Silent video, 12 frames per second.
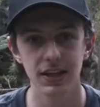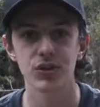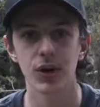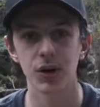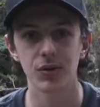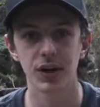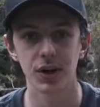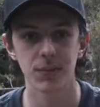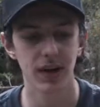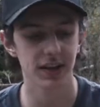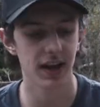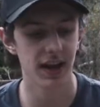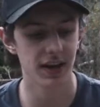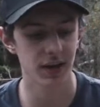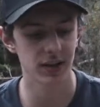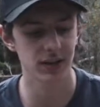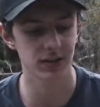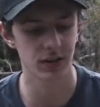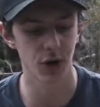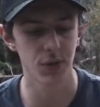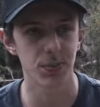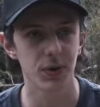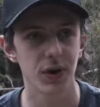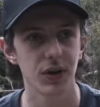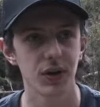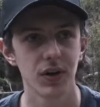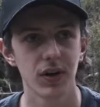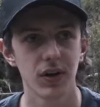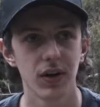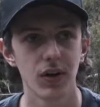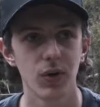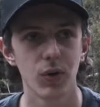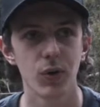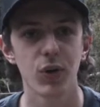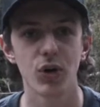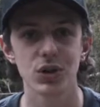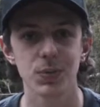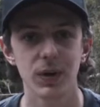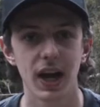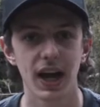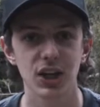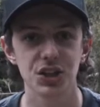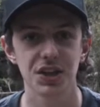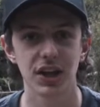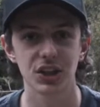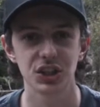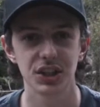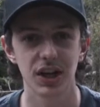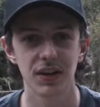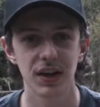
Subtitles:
So I'd recommend getting a GoPro or the Osmo Action actually.